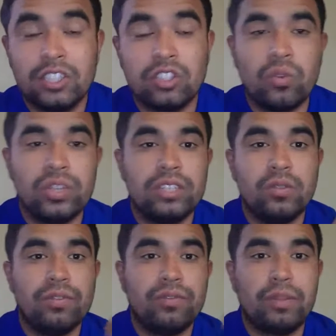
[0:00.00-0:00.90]
So
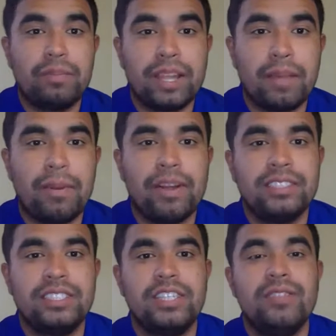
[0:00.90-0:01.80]
we flip that
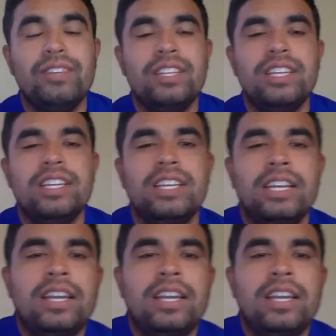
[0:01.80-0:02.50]
positivity